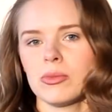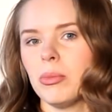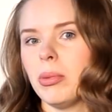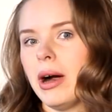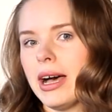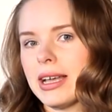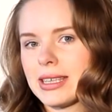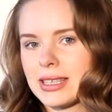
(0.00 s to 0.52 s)

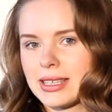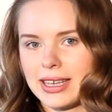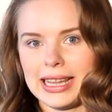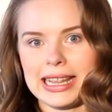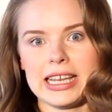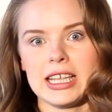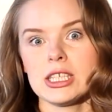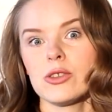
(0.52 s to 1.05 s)
bass,
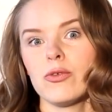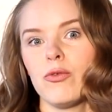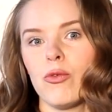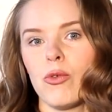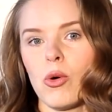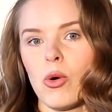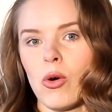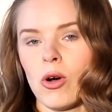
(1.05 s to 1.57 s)
at least
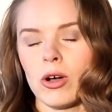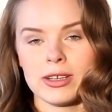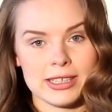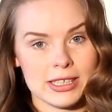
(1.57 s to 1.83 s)
4